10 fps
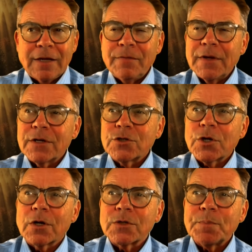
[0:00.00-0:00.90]
and there
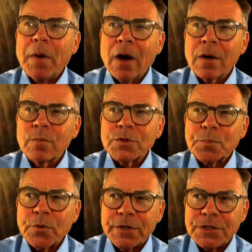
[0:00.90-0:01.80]
Charles Parham was
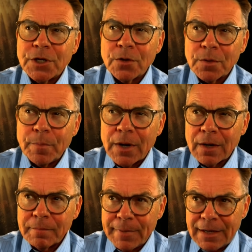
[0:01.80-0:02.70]
preaching on a
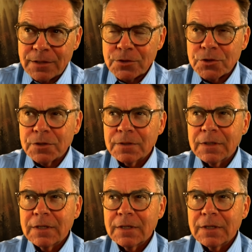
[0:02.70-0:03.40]
park bench,